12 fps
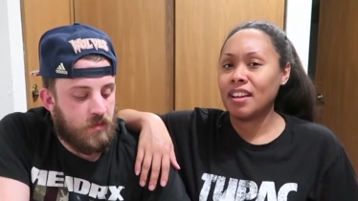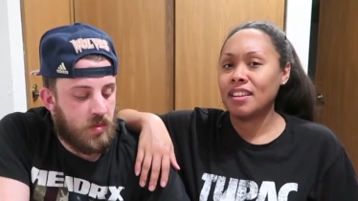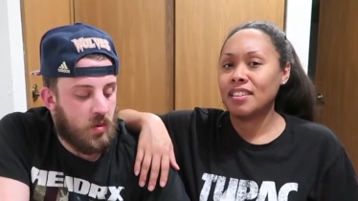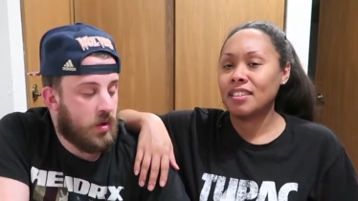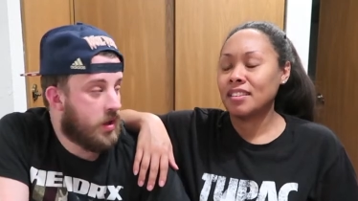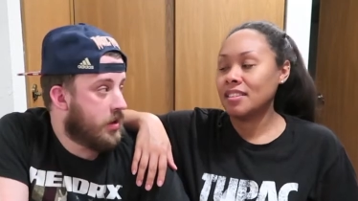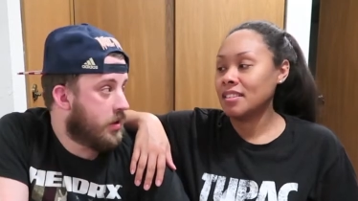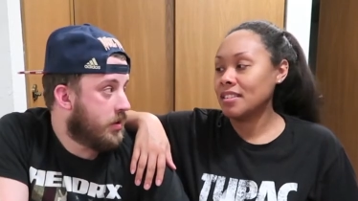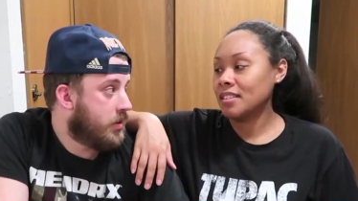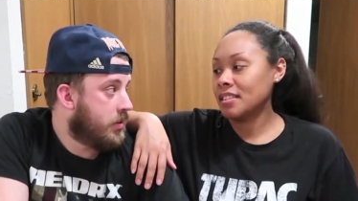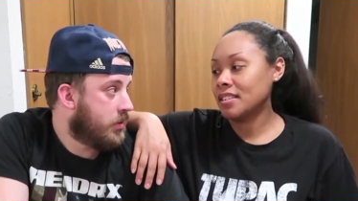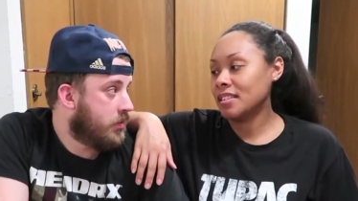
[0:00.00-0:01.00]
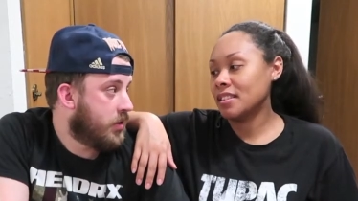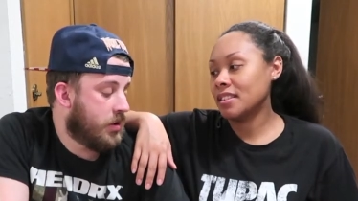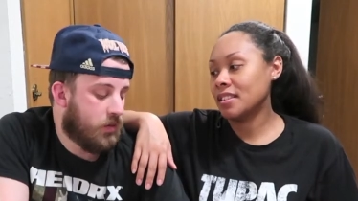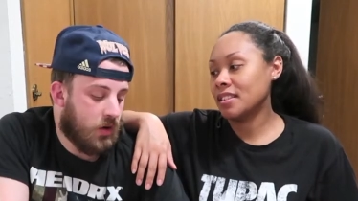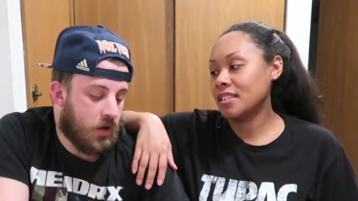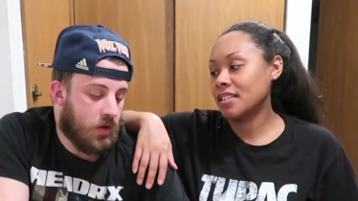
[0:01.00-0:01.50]
Speaker 1: but we did we
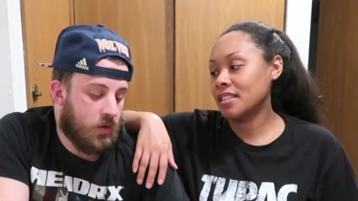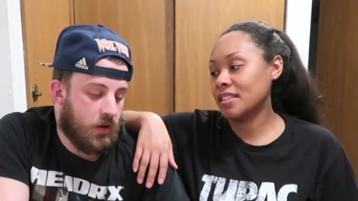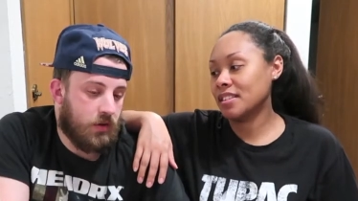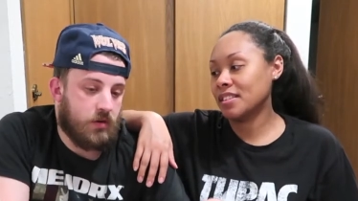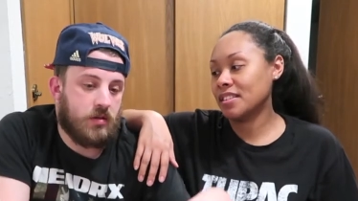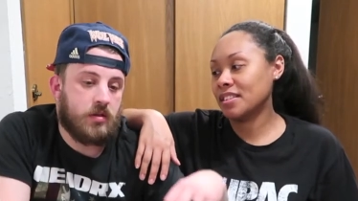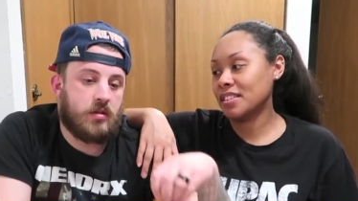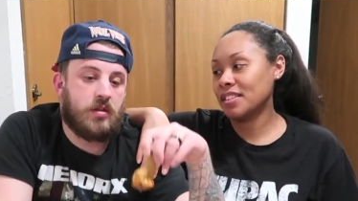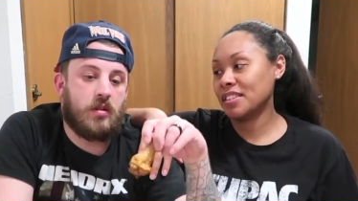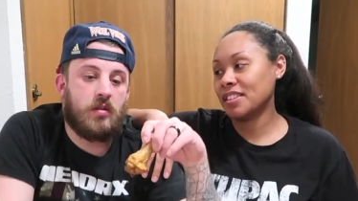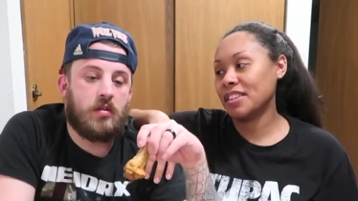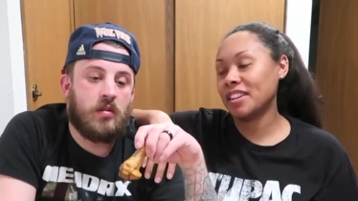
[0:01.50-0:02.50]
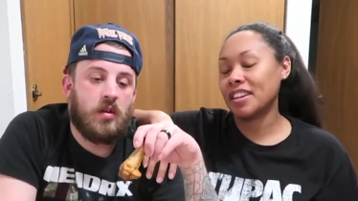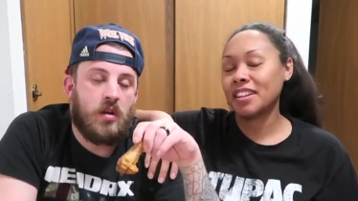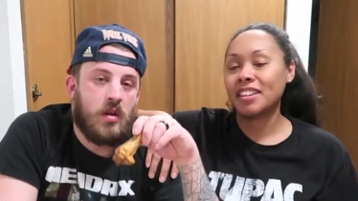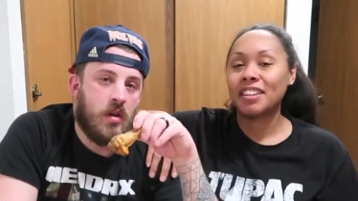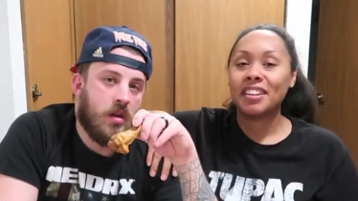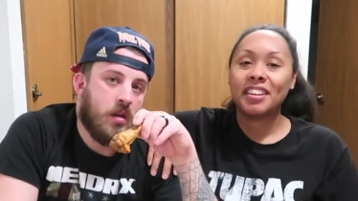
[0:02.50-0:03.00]
did work our way through it. So yeah,
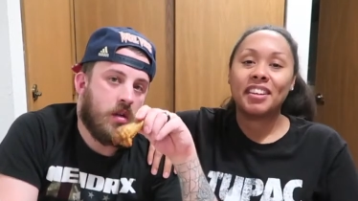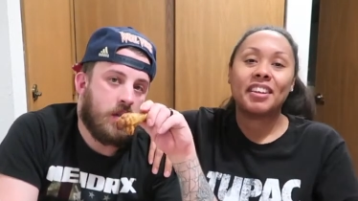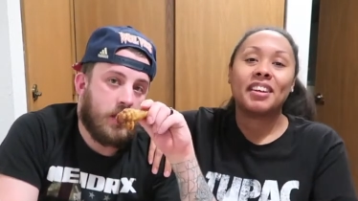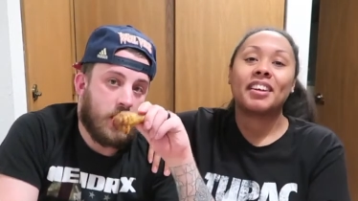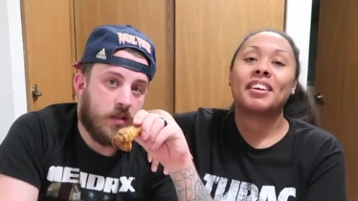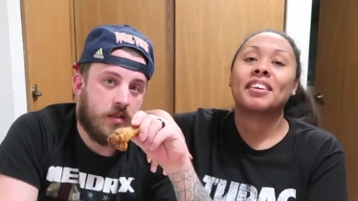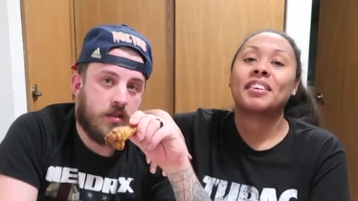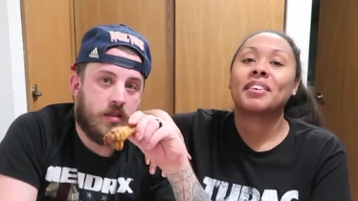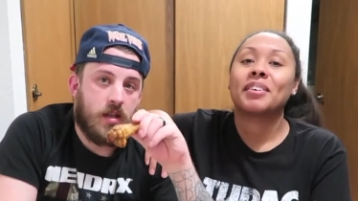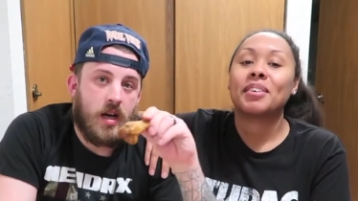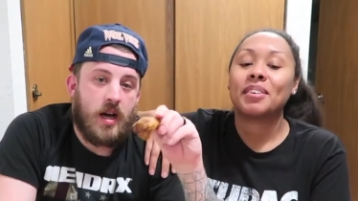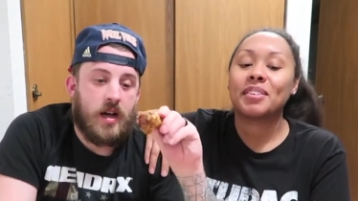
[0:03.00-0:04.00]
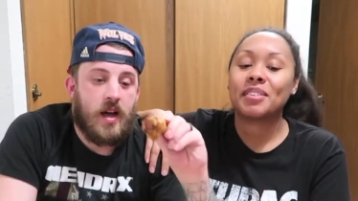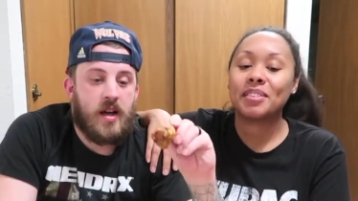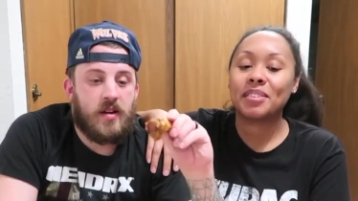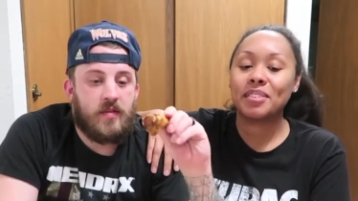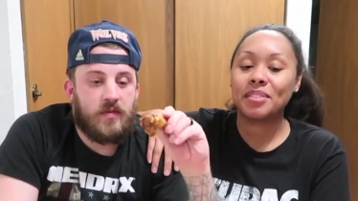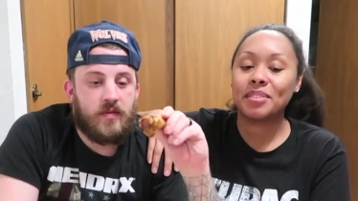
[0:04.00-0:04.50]
yes, I
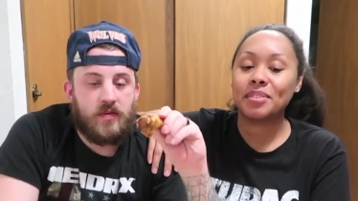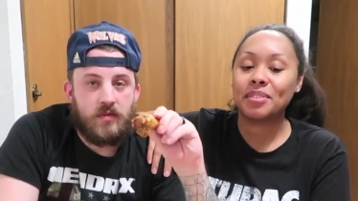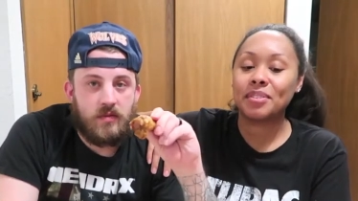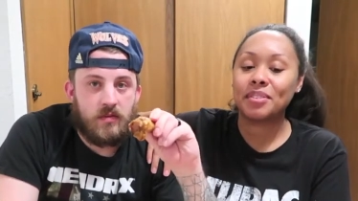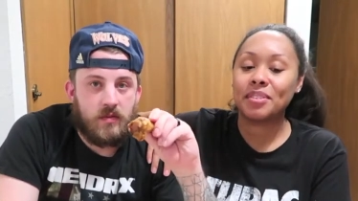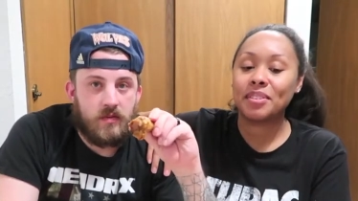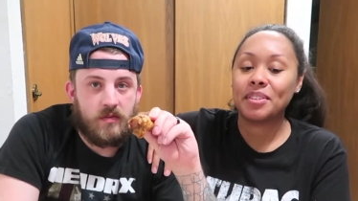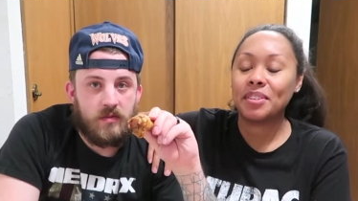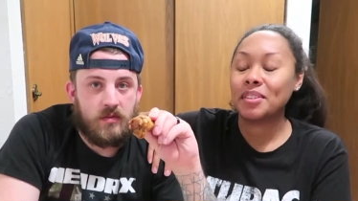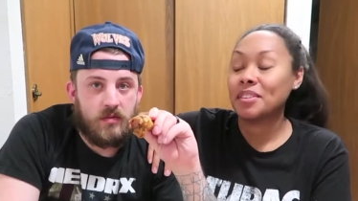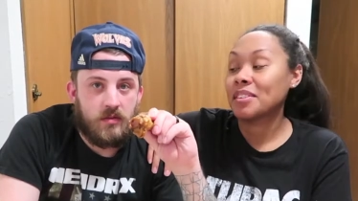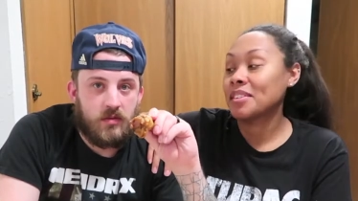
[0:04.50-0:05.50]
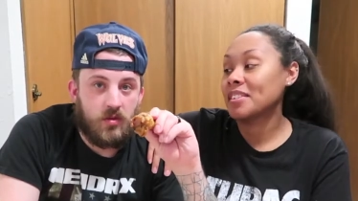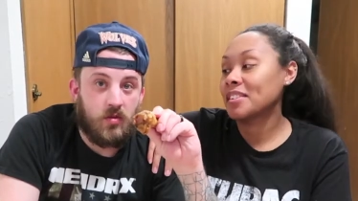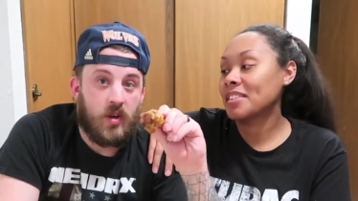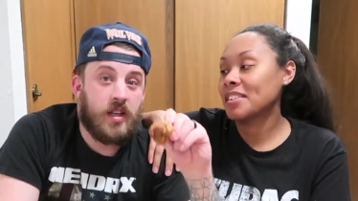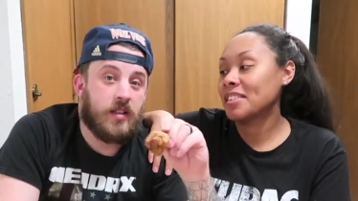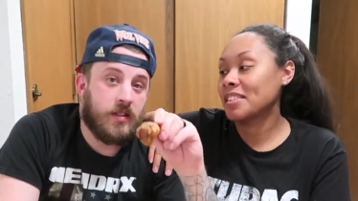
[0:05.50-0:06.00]
have
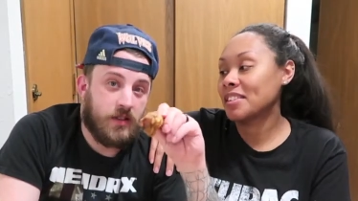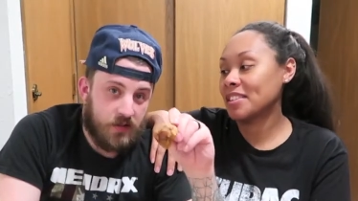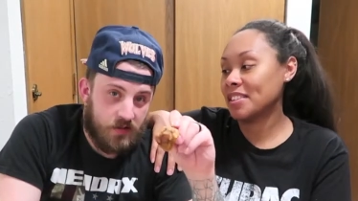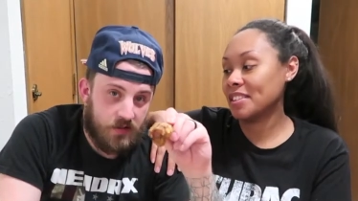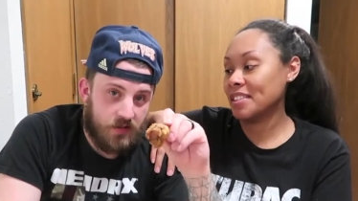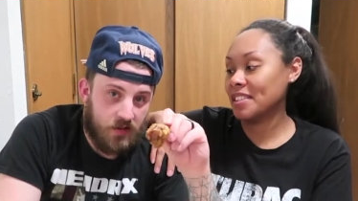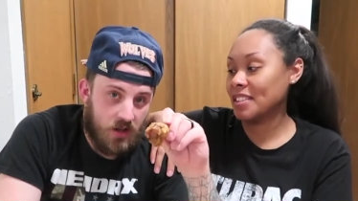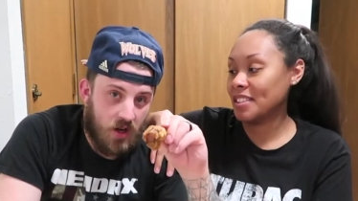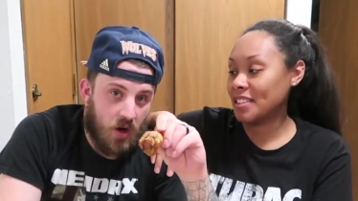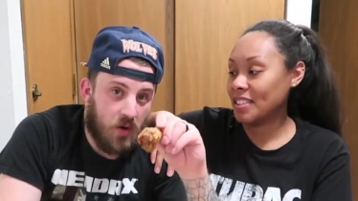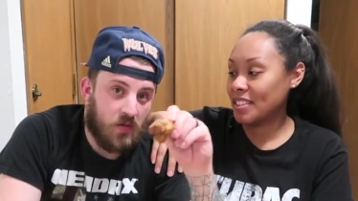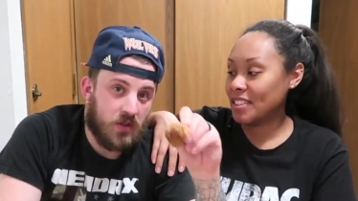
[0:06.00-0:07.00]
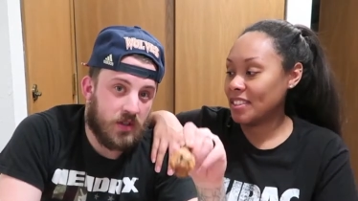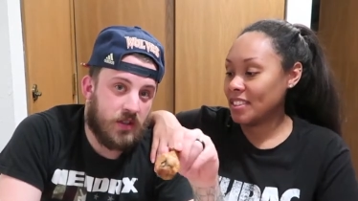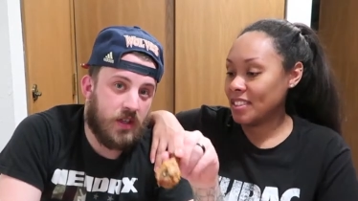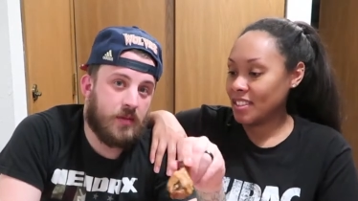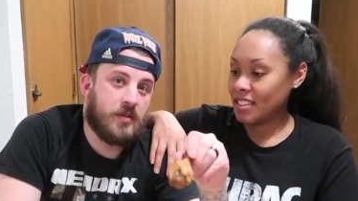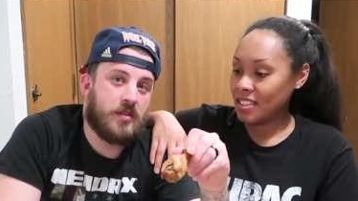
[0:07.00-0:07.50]
greatly
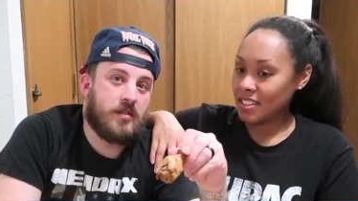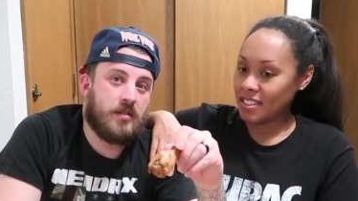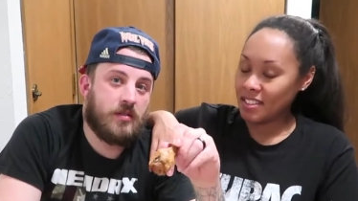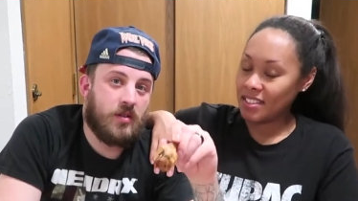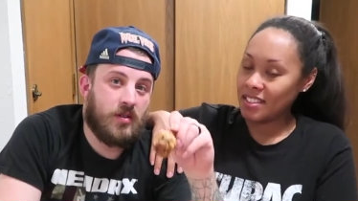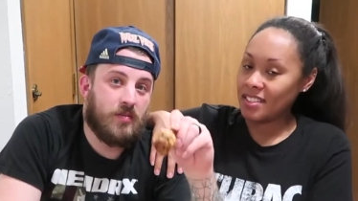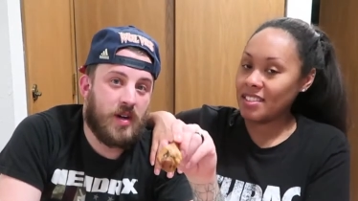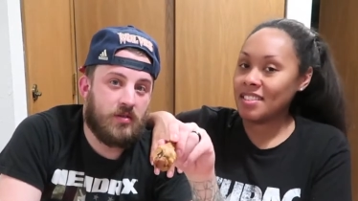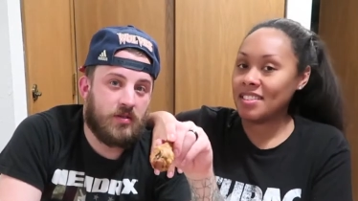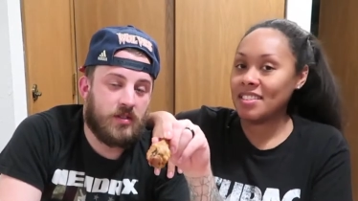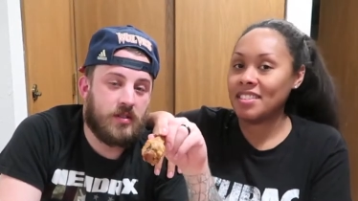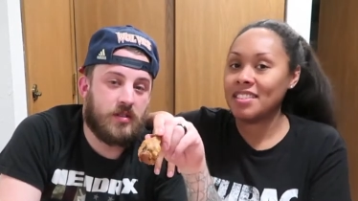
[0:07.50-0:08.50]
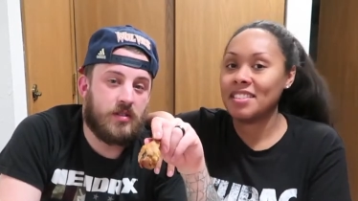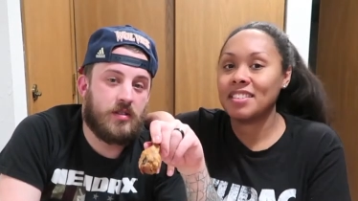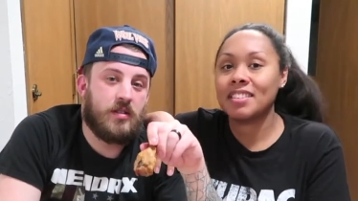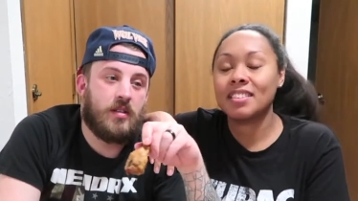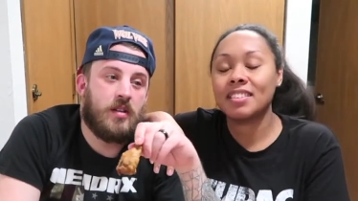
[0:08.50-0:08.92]
overstepped her boundaries.